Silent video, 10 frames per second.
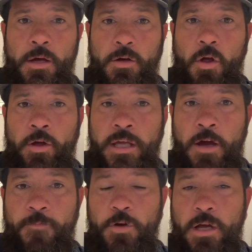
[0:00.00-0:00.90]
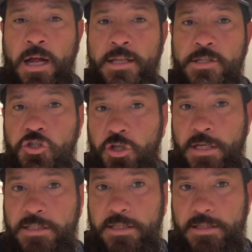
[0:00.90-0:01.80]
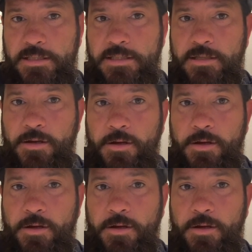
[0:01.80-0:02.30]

calling out for God's justice.